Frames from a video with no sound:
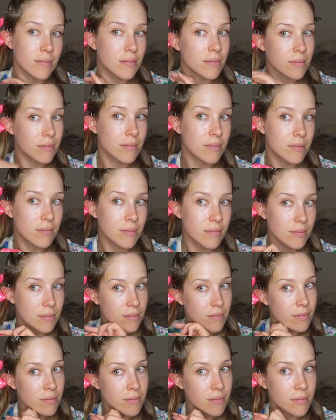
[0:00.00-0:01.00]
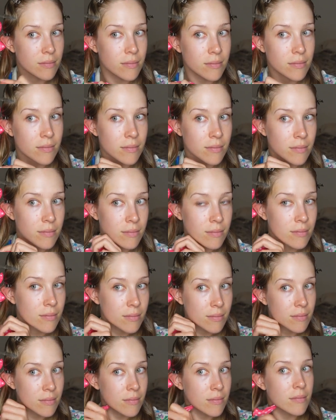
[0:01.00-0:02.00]

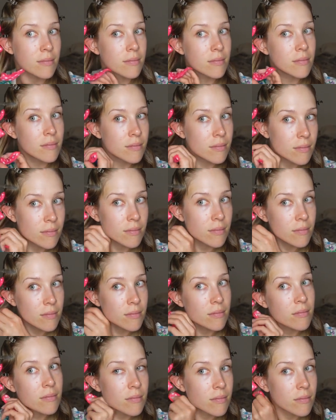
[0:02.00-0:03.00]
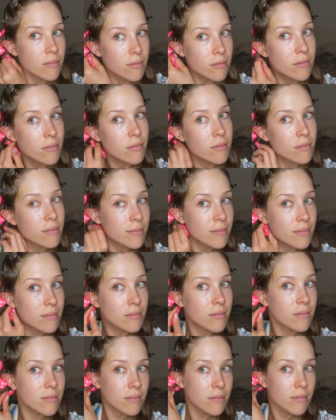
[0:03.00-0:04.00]

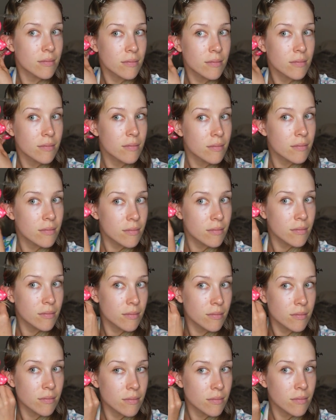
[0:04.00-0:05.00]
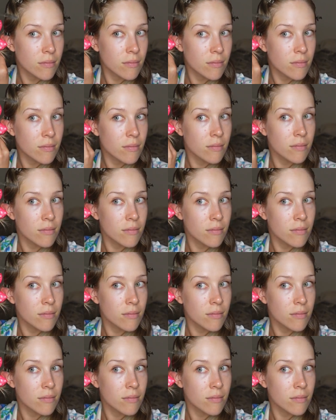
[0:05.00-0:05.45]
No one is speaking in this clip.